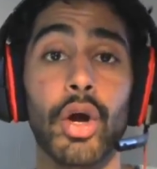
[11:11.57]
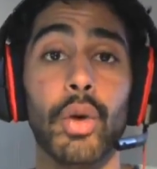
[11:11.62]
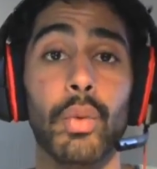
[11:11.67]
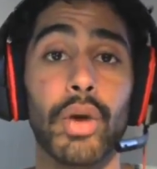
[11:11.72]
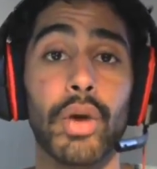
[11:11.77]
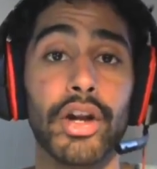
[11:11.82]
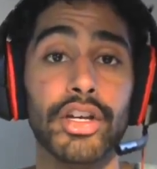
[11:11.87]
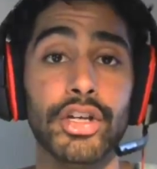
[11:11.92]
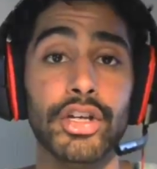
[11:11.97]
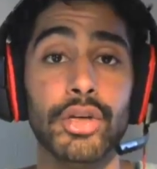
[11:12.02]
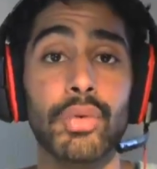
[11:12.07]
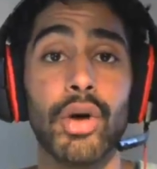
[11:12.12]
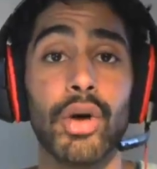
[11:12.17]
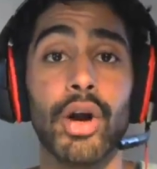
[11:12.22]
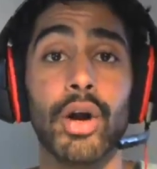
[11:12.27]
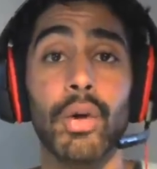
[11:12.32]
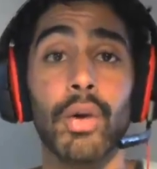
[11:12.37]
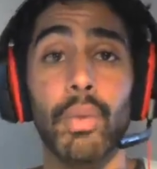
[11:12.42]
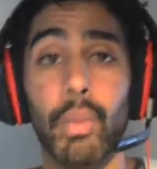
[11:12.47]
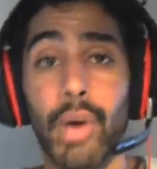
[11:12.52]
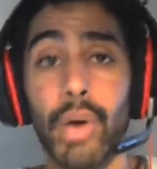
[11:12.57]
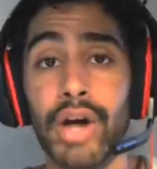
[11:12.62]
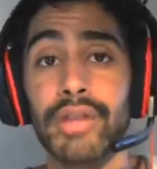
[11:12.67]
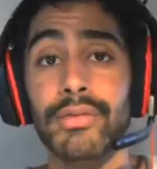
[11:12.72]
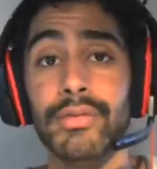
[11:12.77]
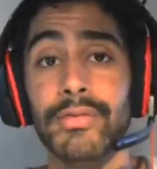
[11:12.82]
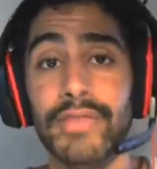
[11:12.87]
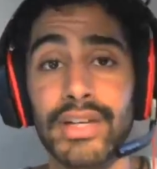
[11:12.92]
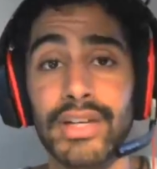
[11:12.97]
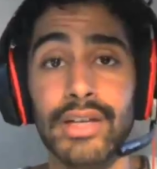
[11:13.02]
where you are
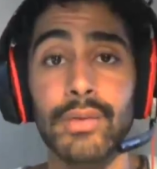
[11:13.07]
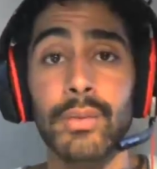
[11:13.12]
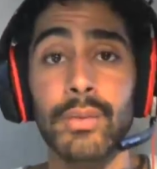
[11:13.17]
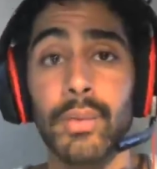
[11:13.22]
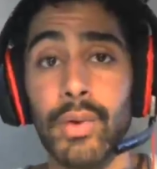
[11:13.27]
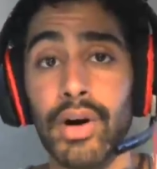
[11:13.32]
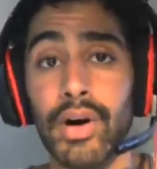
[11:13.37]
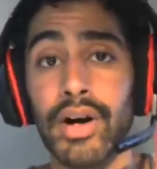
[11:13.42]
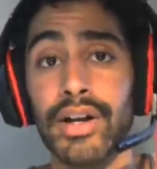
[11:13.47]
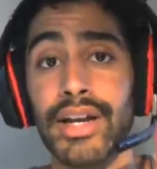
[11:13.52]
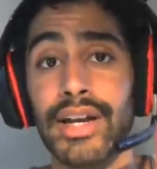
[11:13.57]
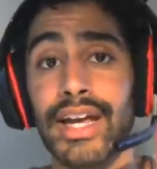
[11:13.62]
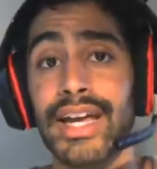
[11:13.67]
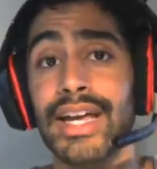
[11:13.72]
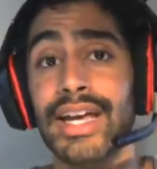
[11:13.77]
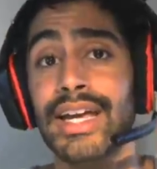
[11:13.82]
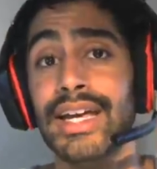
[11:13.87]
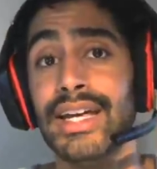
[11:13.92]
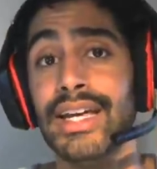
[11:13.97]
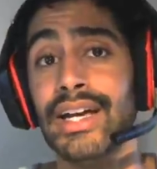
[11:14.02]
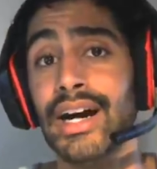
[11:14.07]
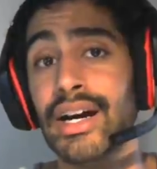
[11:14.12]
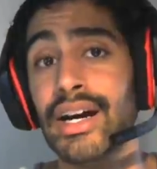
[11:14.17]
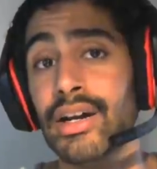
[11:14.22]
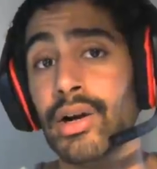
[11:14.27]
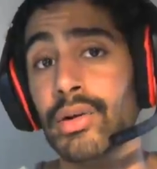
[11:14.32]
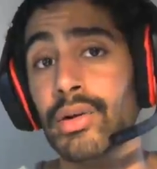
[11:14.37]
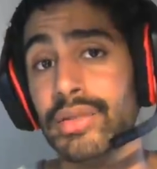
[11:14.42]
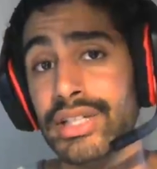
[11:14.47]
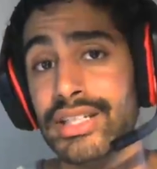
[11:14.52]
1v1 a
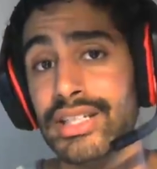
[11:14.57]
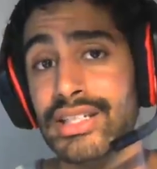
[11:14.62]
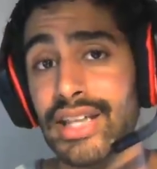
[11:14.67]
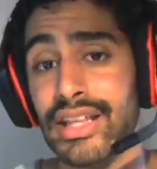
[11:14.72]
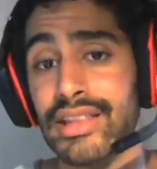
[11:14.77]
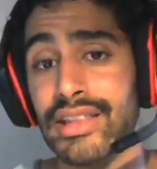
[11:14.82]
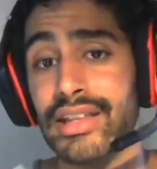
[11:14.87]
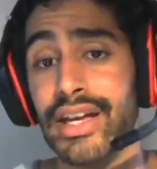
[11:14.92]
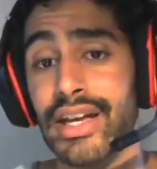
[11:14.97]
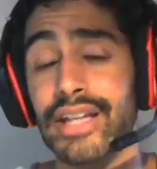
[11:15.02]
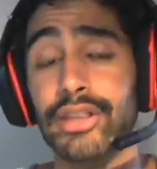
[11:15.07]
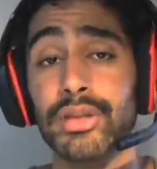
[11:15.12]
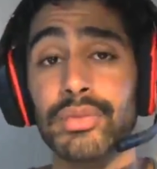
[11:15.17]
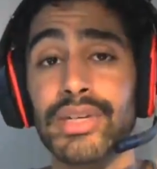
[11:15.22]
Unholy Death Knight.